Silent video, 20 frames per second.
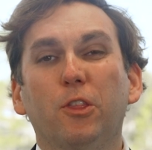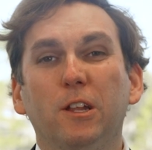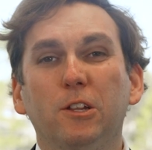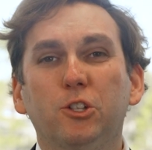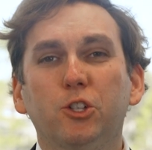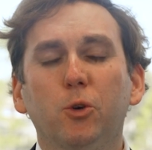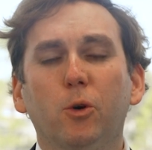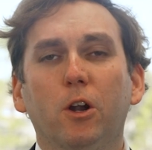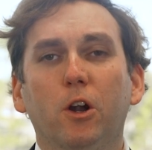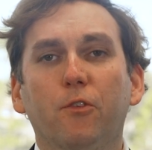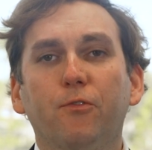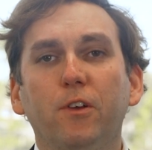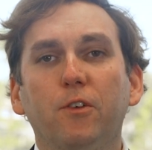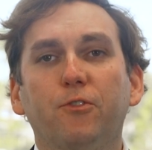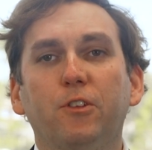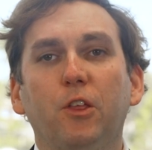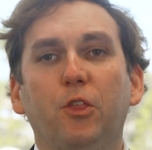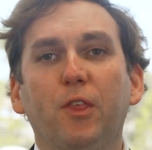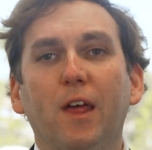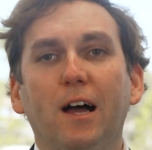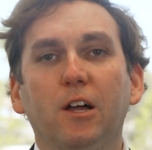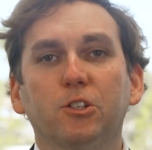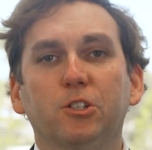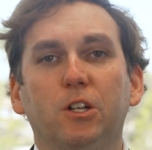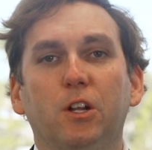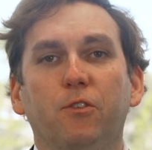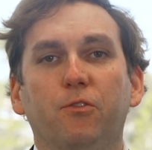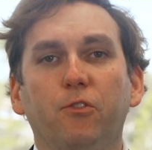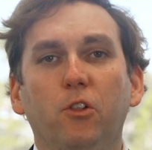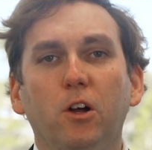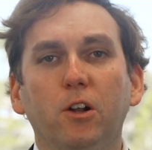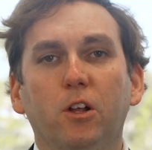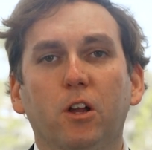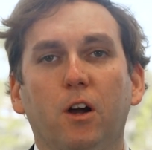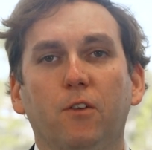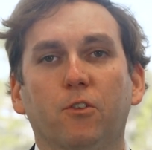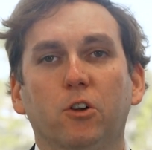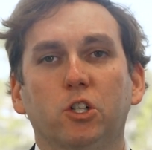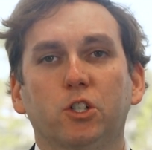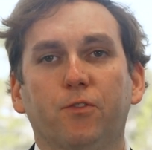than $250,000 in flood
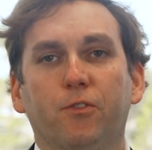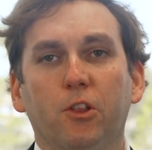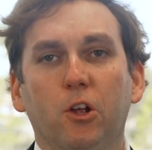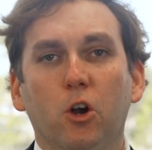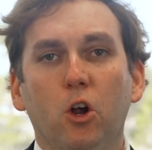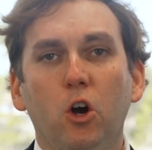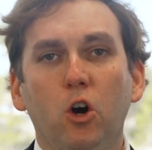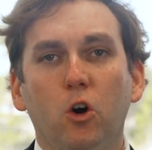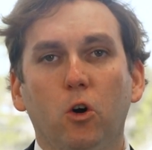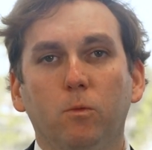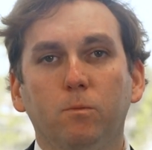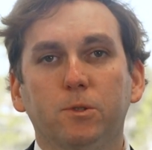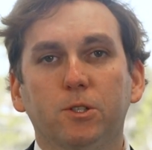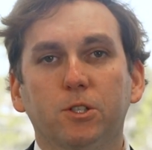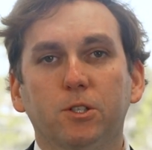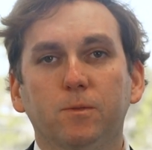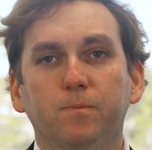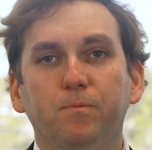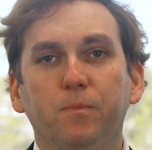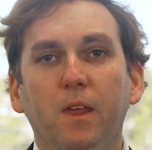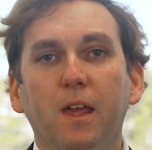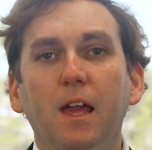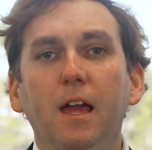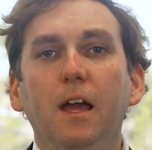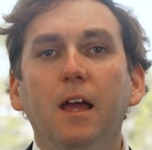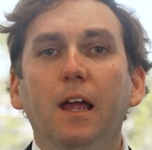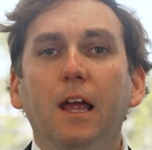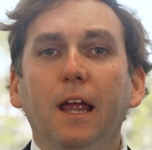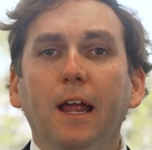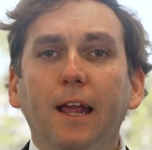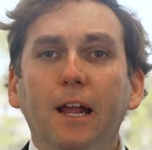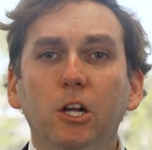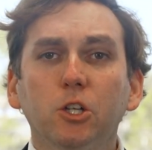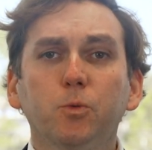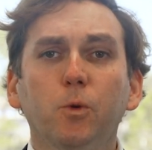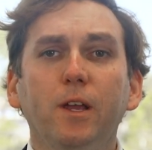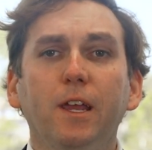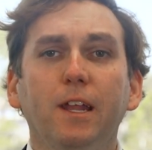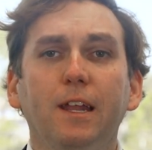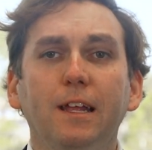coverage for their homes.
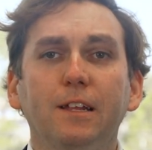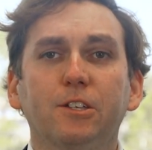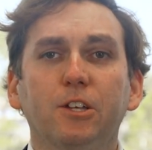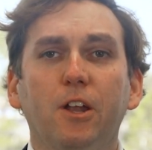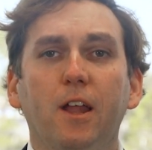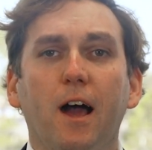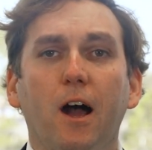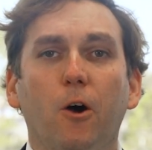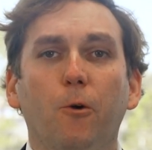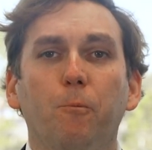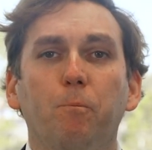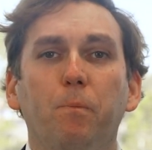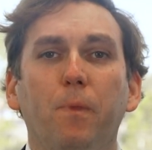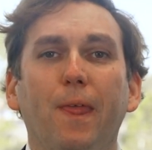Here's what you need to know.